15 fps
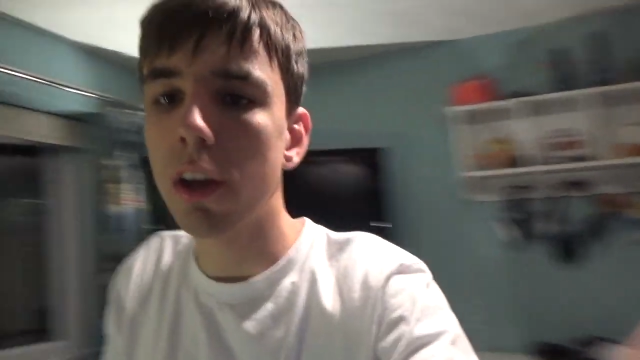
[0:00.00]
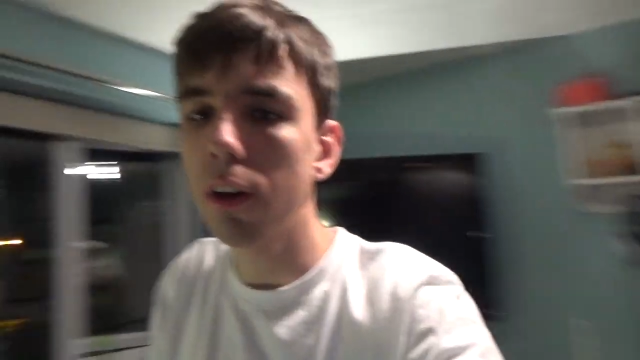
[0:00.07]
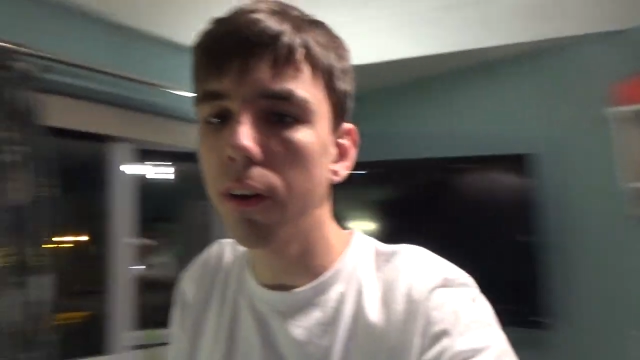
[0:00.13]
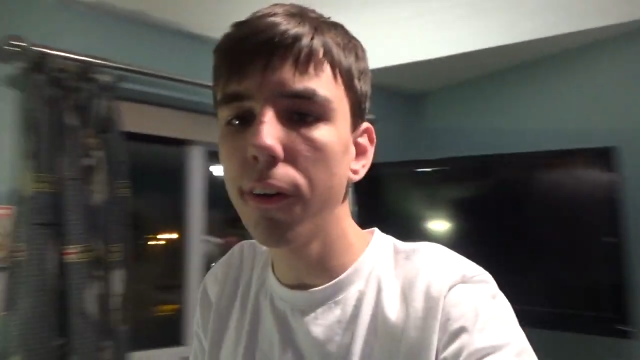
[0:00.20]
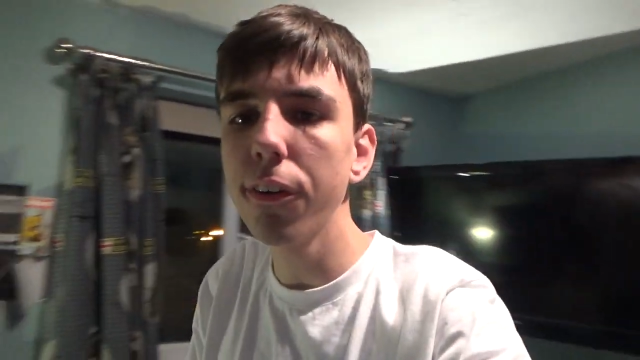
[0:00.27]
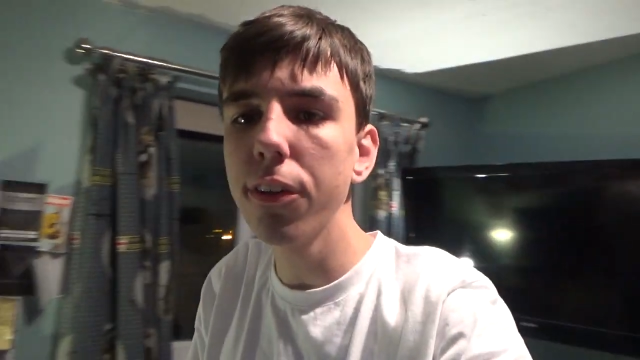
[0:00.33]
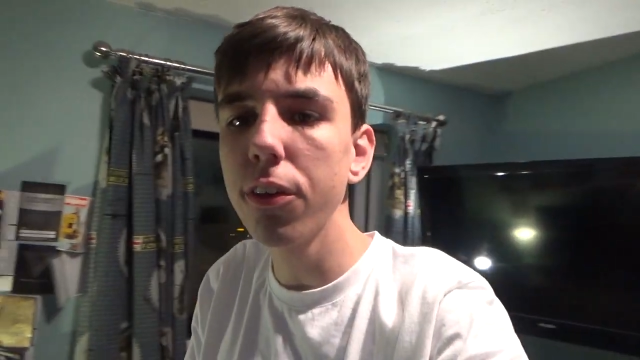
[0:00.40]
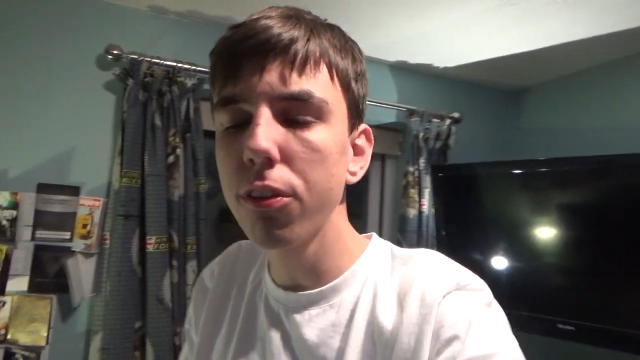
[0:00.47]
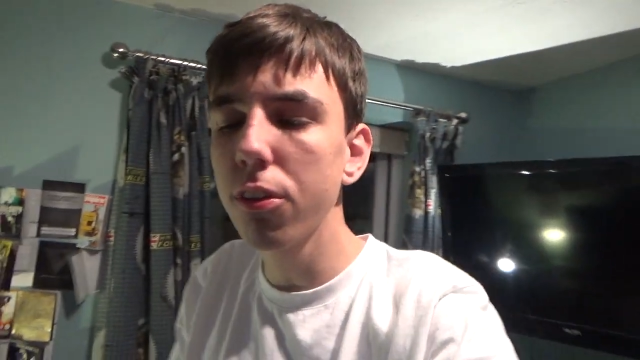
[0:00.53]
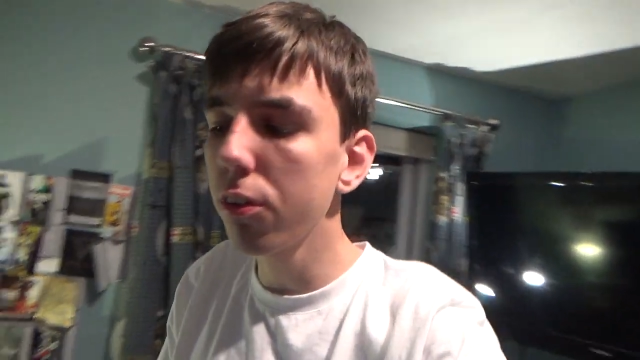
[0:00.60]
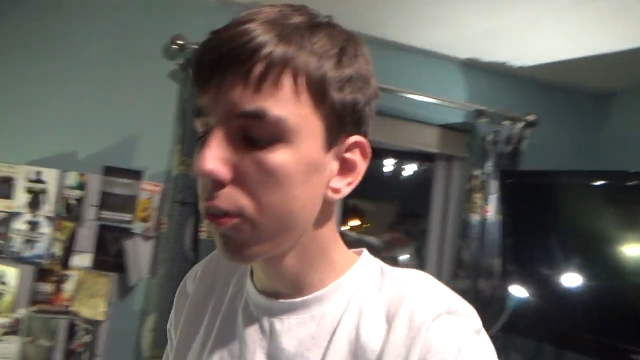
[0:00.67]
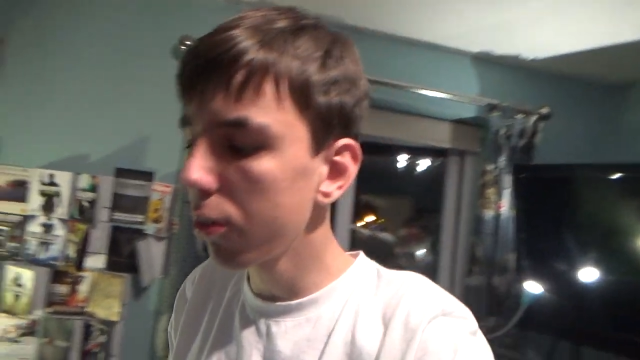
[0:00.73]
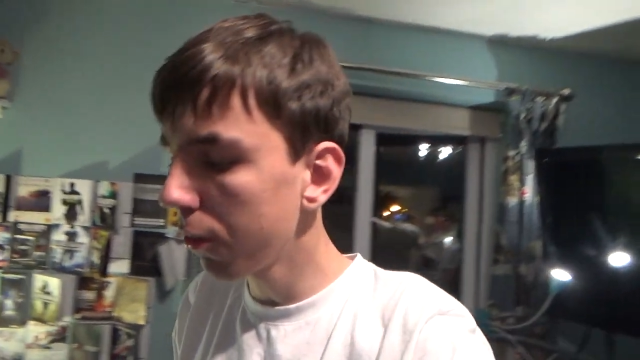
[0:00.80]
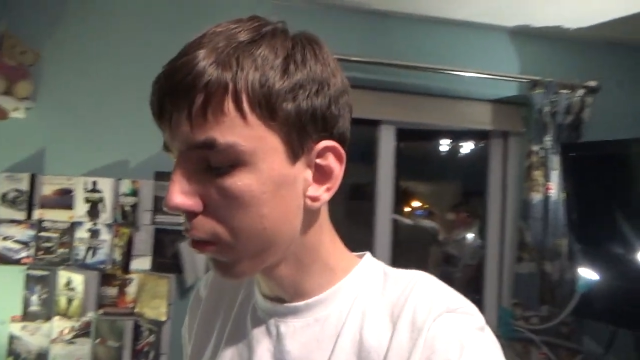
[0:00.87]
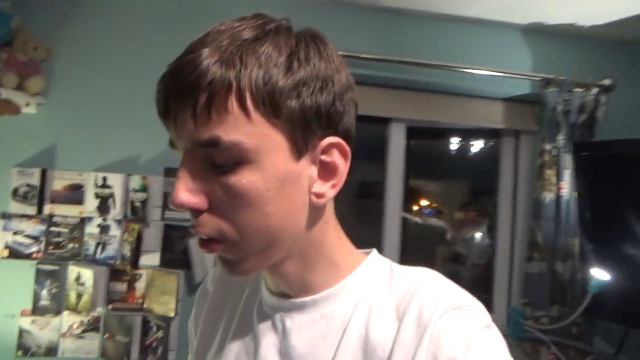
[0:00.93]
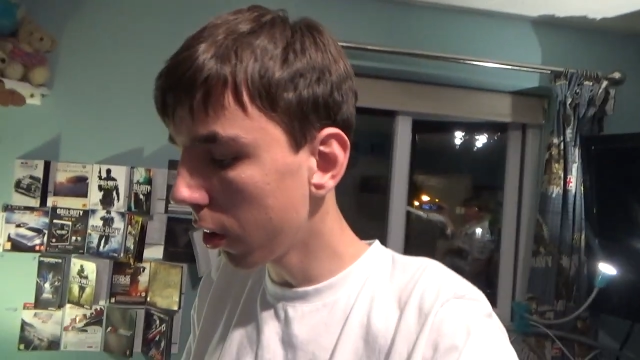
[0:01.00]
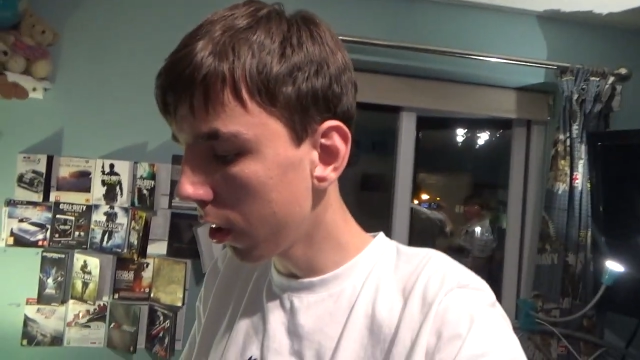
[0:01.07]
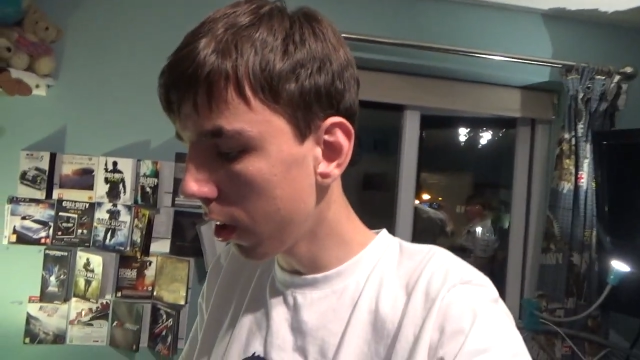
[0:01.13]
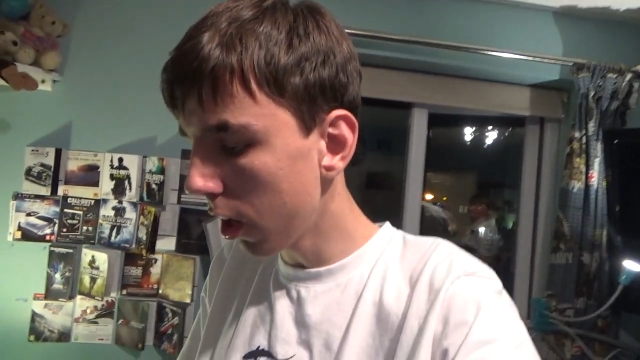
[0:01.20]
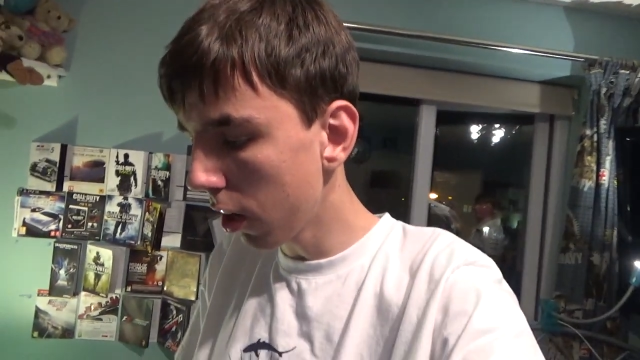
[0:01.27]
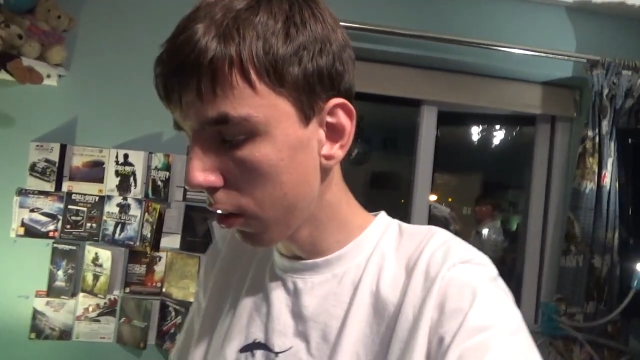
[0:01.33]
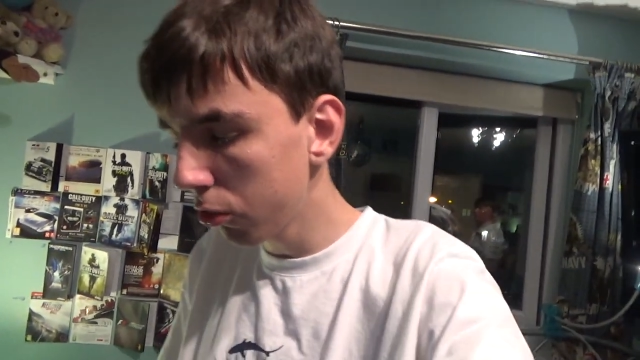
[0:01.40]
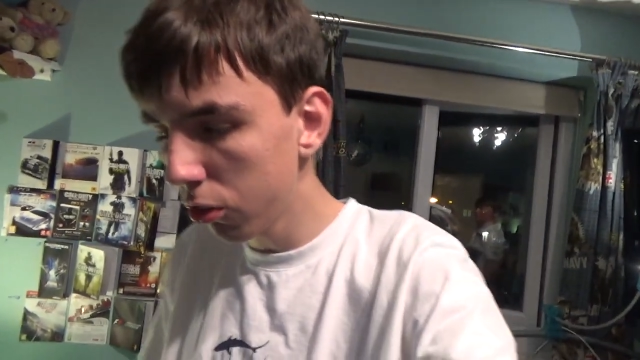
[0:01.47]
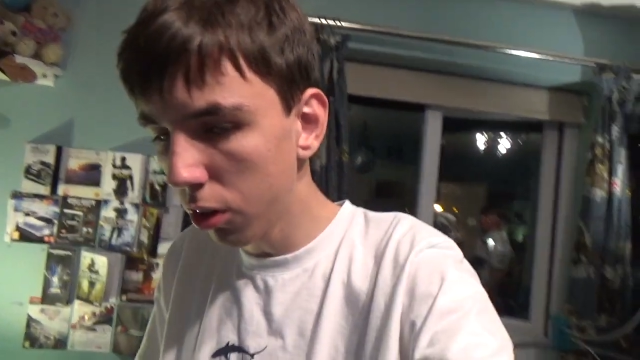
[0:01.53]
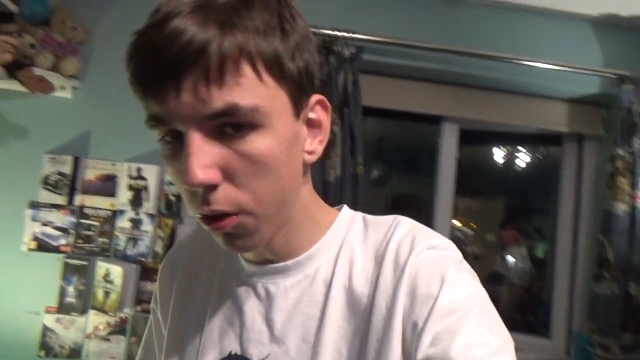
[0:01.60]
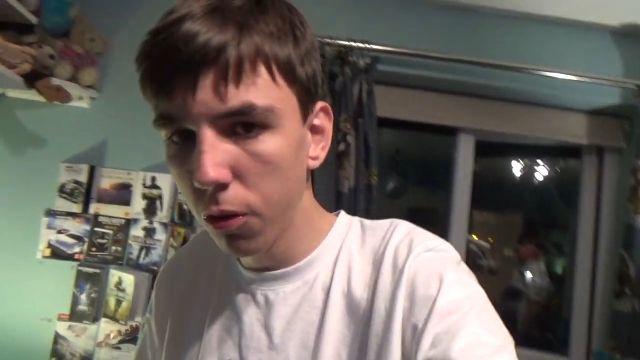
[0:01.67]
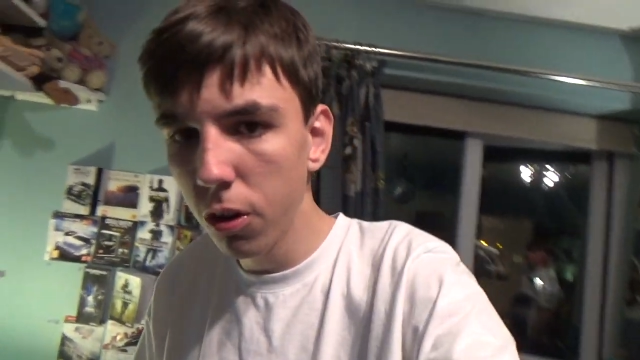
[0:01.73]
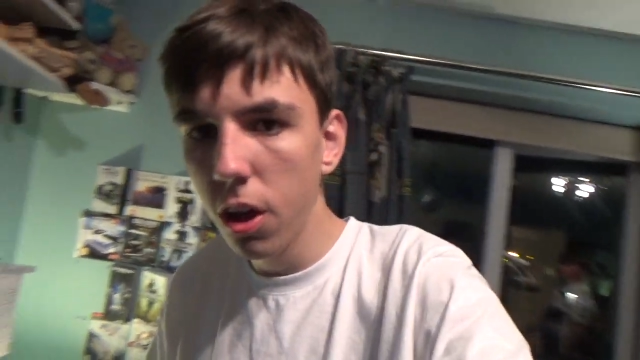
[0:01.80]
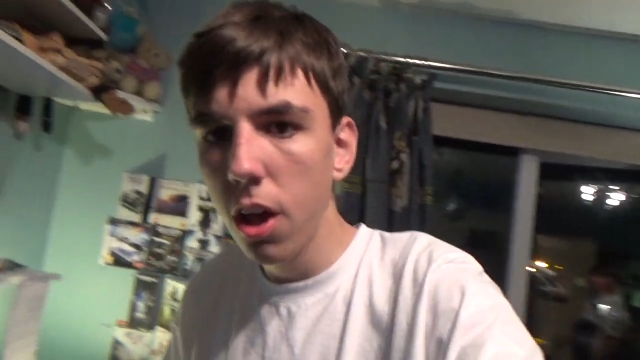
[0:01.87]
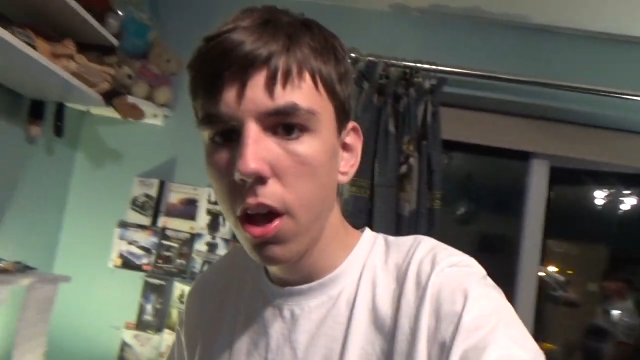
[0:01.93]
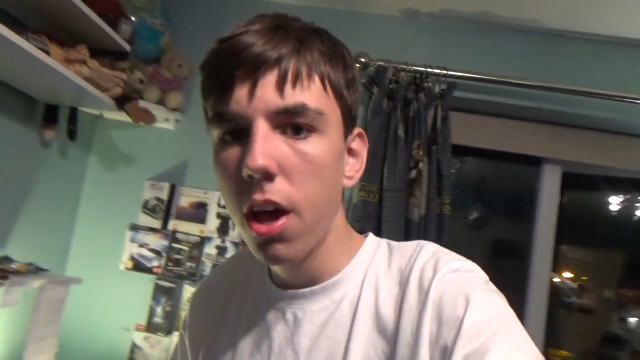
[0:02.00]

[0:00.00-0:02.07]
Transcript: All the others have gone now, so